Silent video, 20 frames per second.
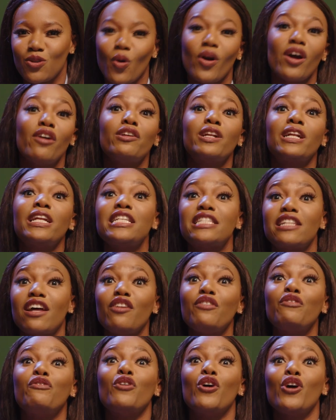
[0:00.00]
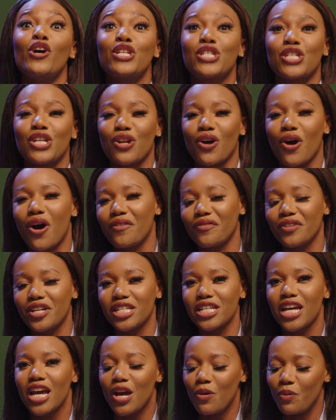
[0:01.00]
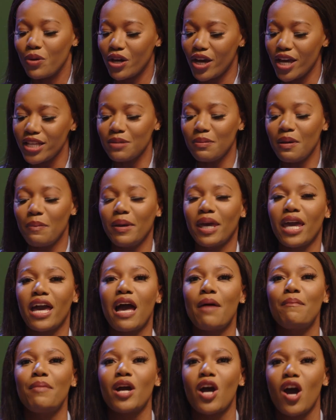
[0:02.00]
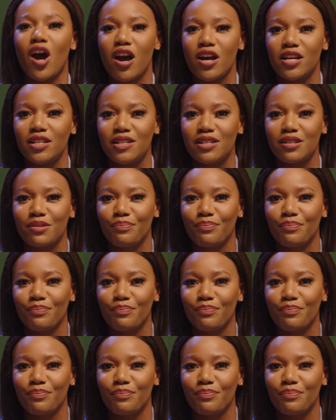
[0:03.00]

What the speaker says: or at least a version of it. We're going to be picking up a card.